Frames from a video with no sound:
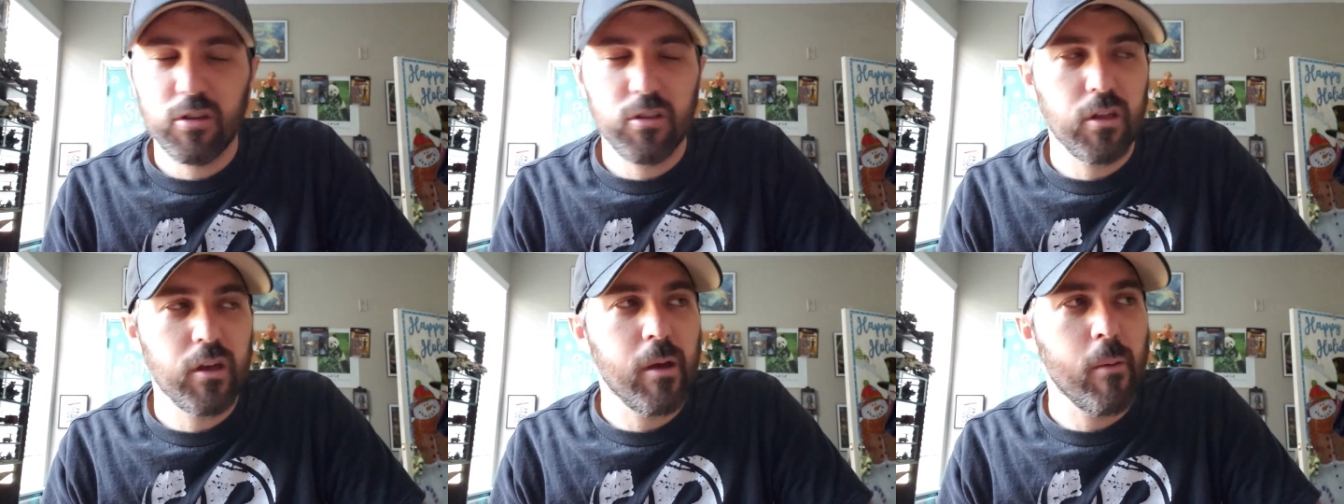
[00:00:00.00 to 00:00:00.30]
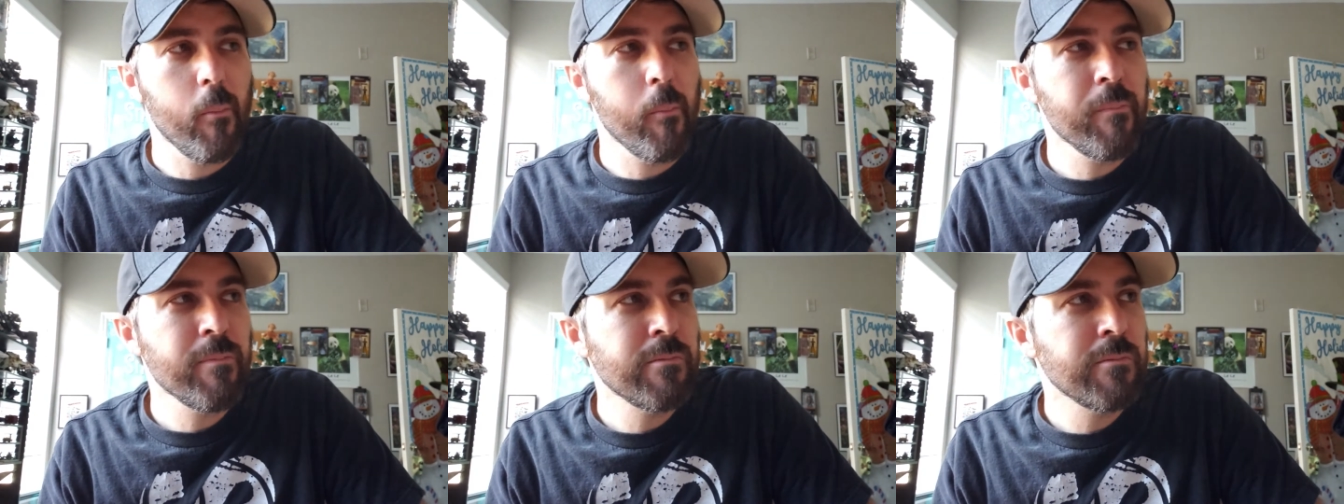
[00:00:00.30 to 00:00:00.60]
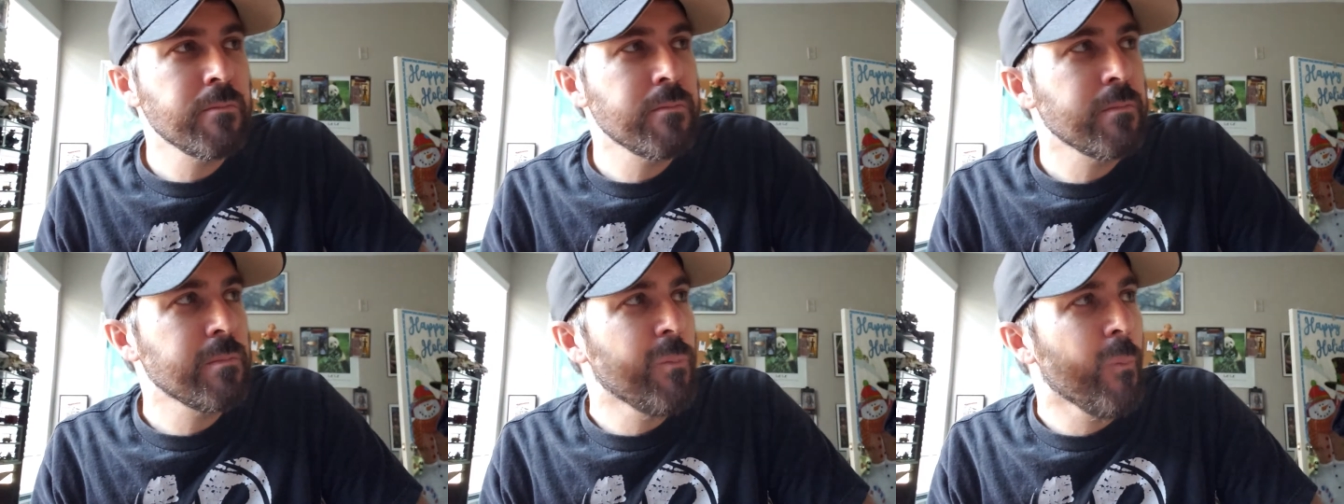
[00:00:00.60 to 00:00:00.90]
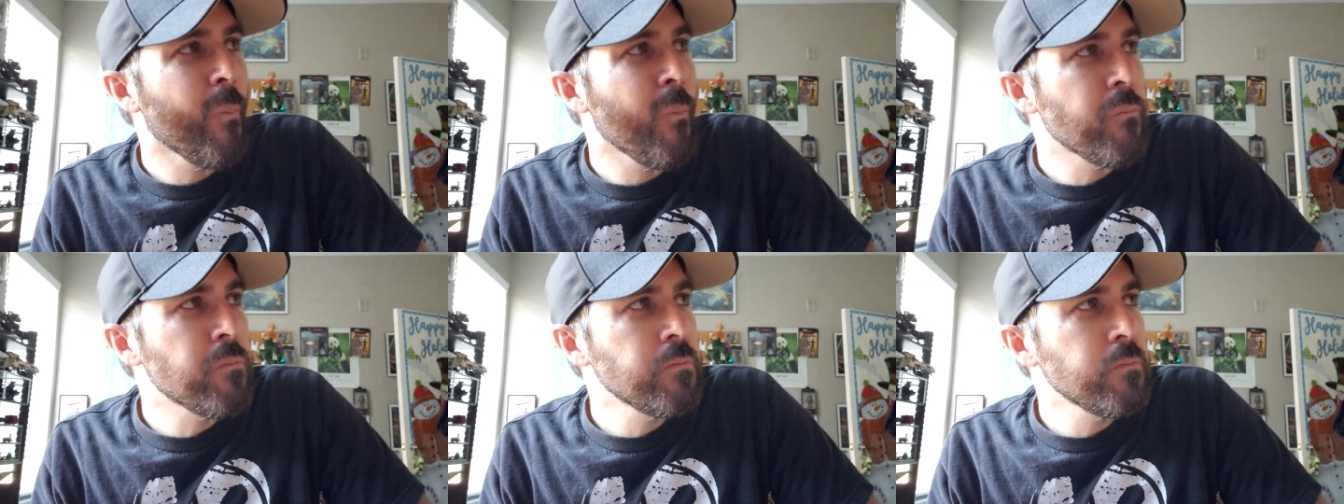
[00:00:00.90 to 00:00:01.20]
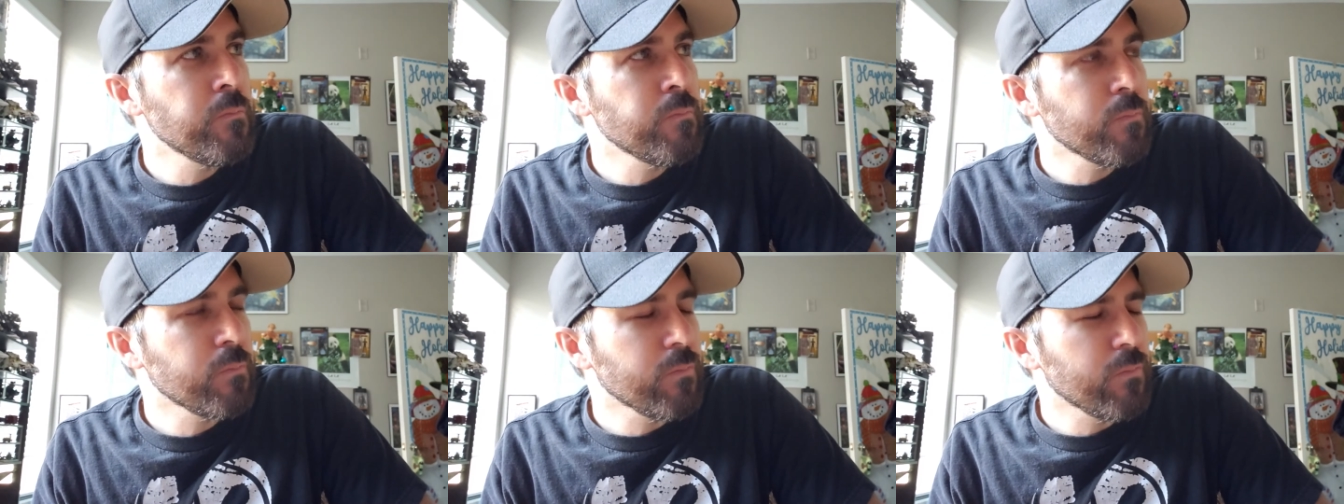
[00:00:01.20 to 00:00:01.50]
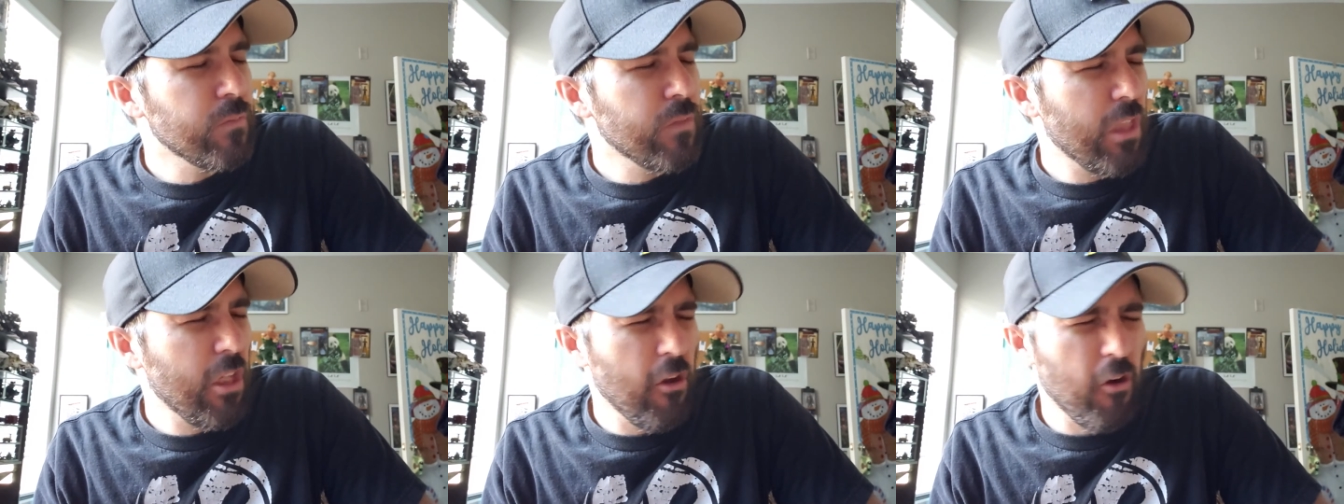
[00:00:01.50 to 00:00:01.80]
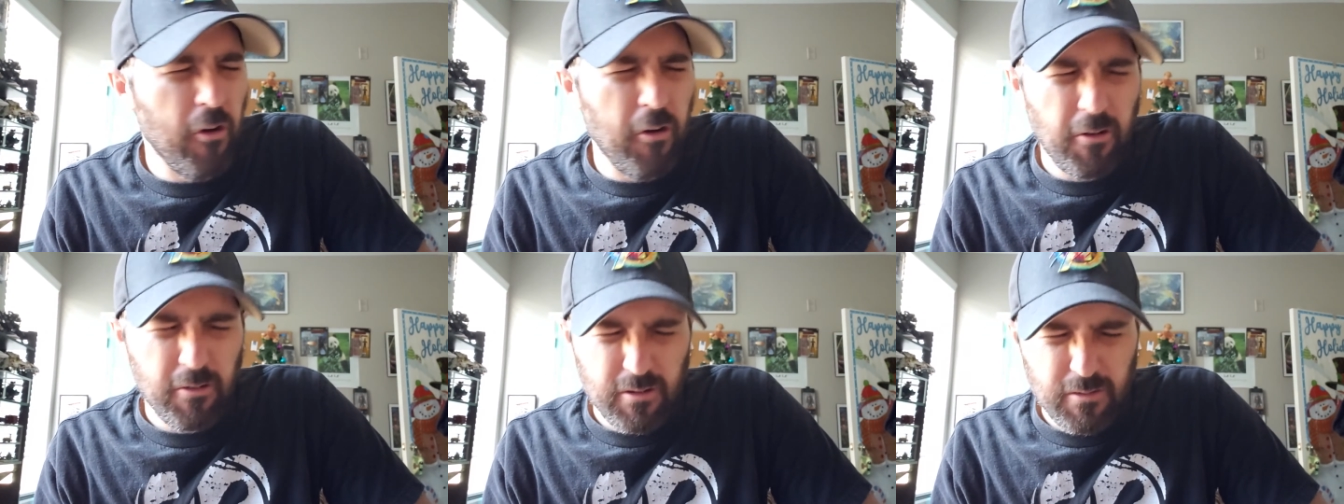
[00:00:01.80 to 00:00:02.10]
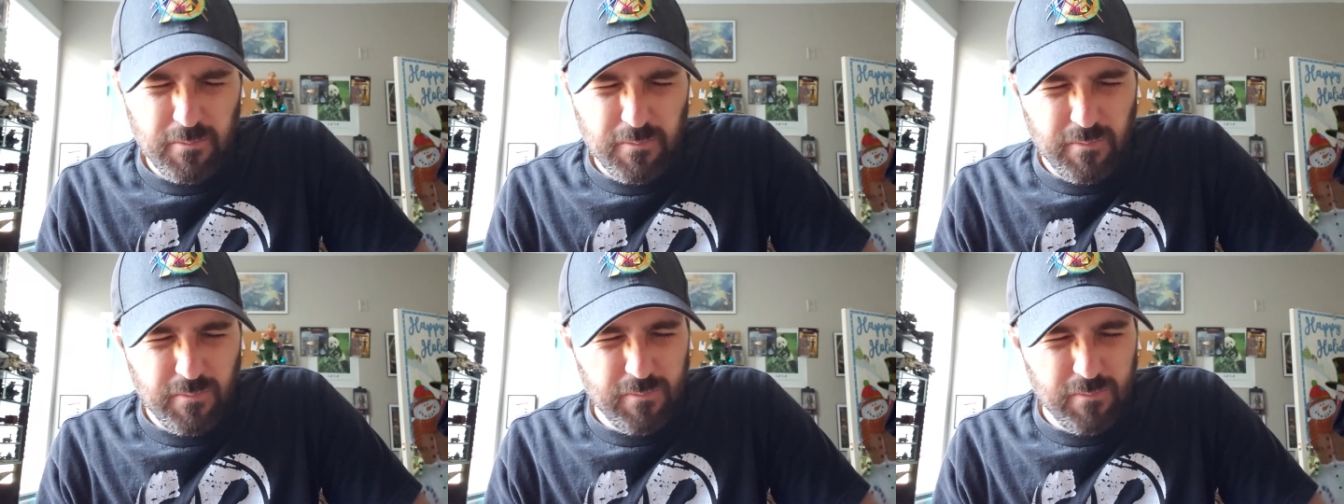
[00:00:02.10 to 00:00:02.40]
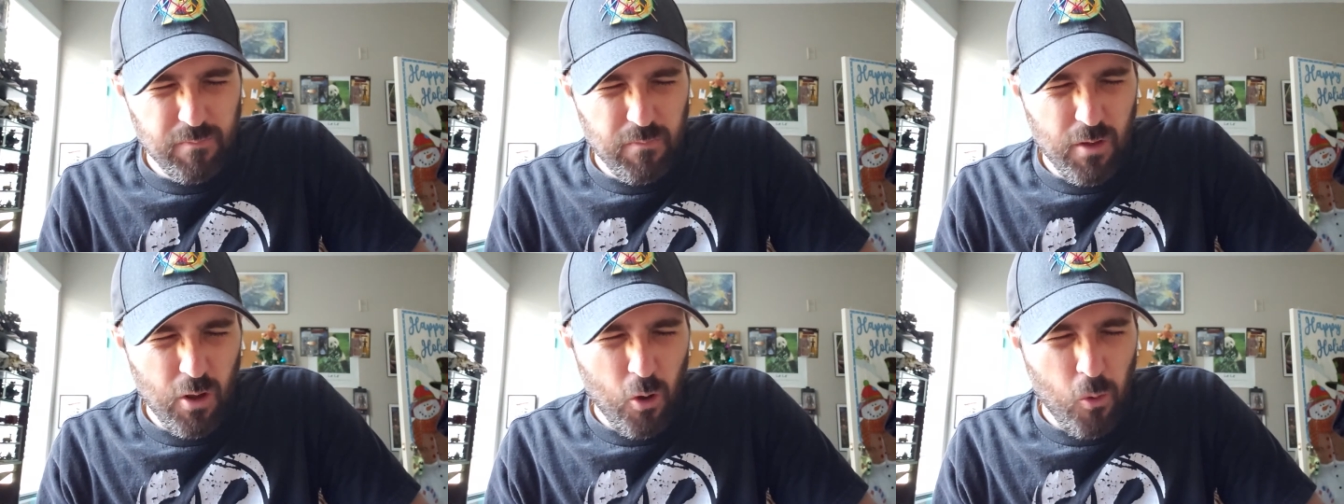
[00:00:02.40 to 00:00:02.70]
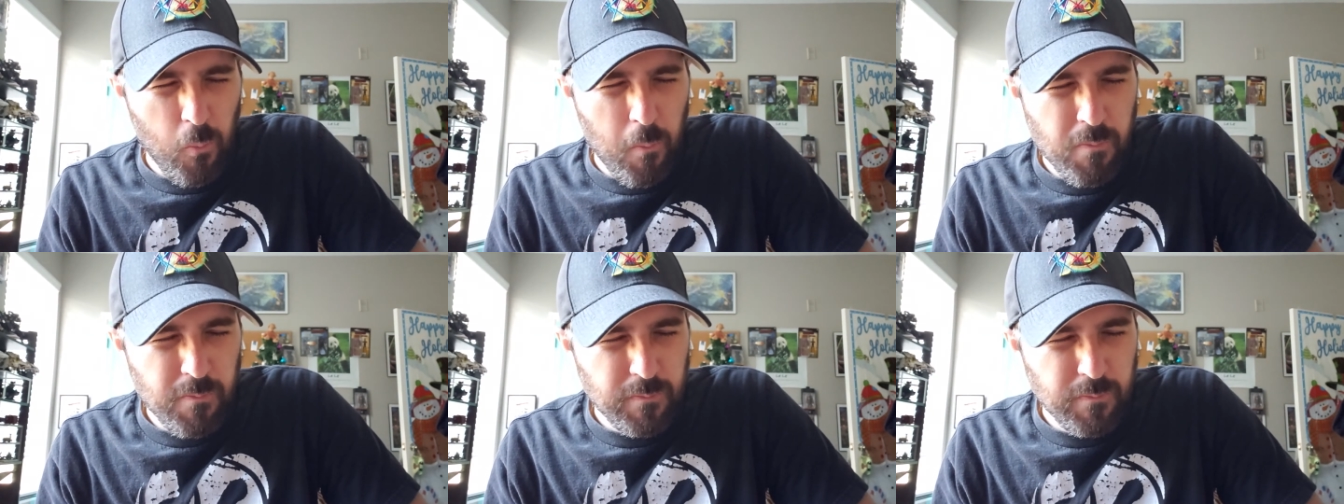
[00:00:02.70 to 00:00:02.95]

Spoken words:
that. Oh, no.